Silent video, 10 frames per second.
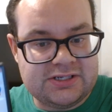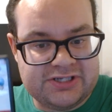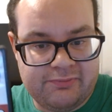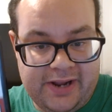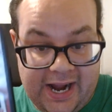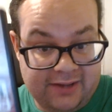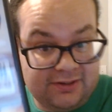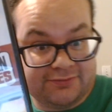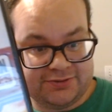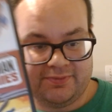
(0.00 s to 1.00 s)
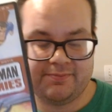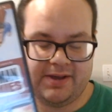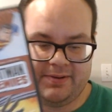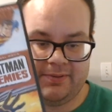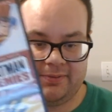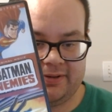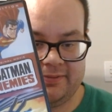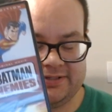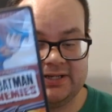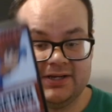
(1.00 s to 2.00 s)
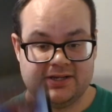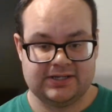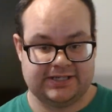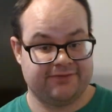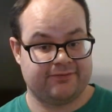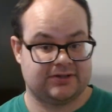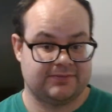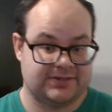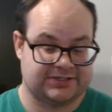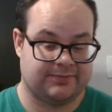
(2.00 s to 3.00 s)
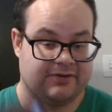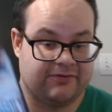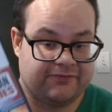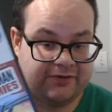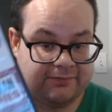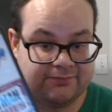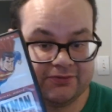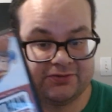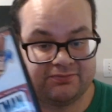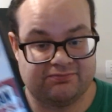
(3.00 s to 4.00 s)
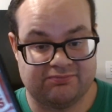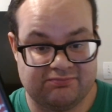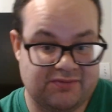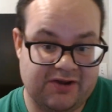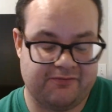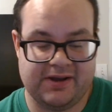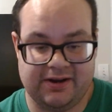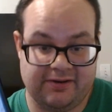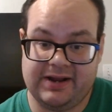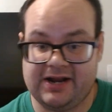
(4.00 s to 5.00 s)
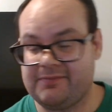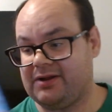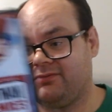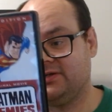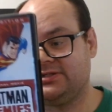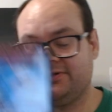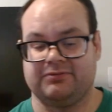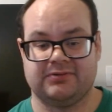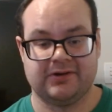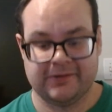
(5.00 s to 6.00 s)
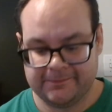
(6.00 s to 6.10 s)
So anyway, I love Superman, Batman, Public Enemies. Definitely one of the best superhero films ever made, and animated ones too.